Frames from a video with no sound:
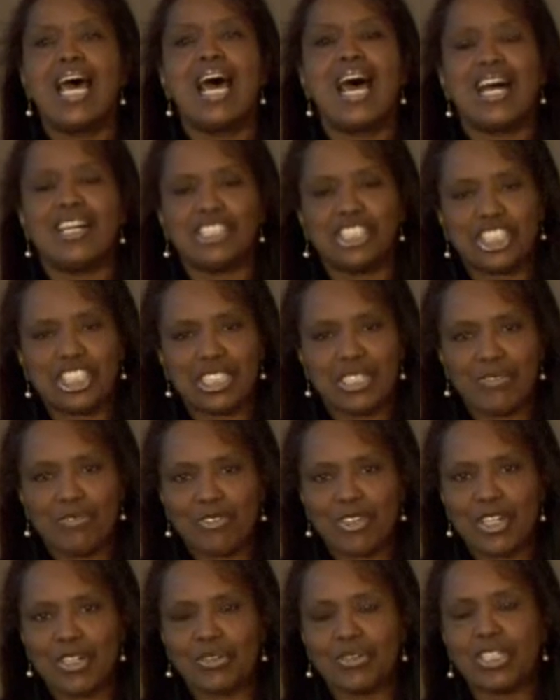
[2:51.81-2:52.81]
how she
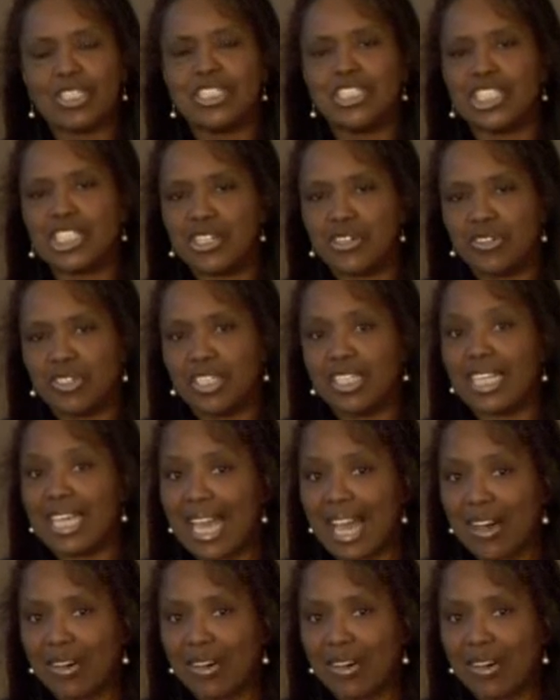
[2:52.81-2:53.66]
felt concerning the